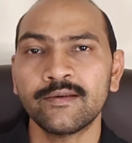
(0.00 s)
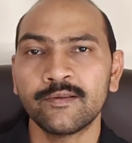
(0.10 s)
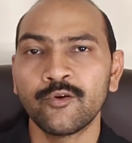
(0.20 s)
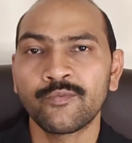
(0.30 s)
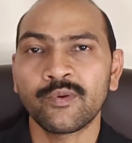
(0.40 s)

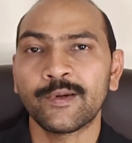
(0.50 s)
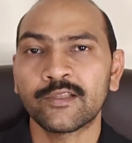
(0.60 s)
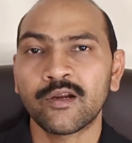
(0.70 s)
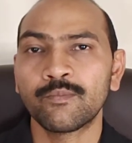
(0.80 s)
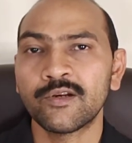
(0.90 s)
You have prepared the
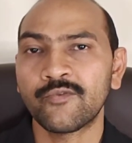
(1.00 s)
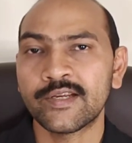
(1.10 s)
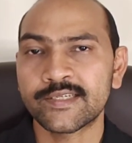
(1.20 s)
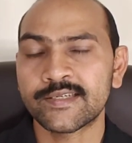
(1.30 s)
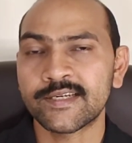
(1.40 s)
complete
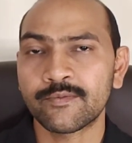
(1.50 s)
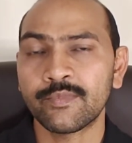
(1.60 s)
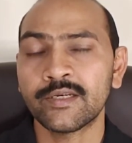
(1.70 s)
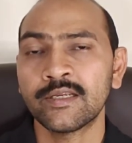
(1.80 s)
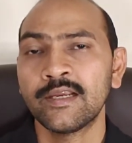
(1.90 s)
financial
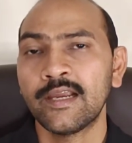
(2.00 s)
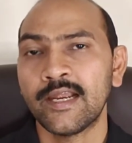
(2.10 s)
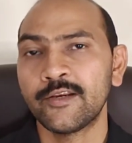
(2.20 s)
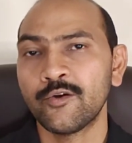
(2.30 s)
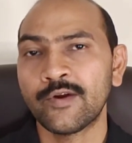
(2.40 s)
statement
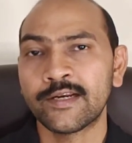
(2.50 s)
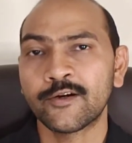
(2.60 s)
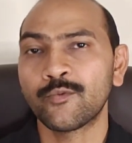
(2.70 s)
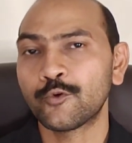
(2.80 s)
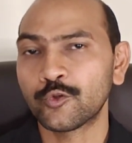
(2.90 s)
and you have handed
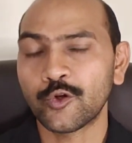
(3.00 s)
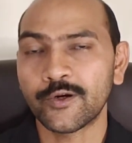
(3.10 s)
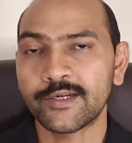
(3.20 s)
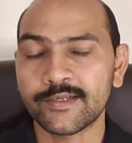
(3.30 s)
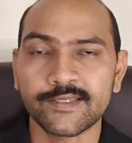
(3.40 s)
over to the
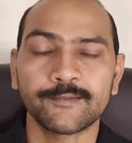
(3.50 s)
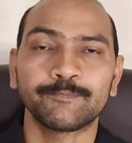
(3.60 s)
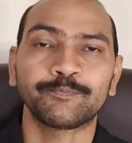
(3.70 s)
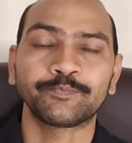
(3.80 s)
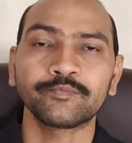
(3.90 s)
auditors.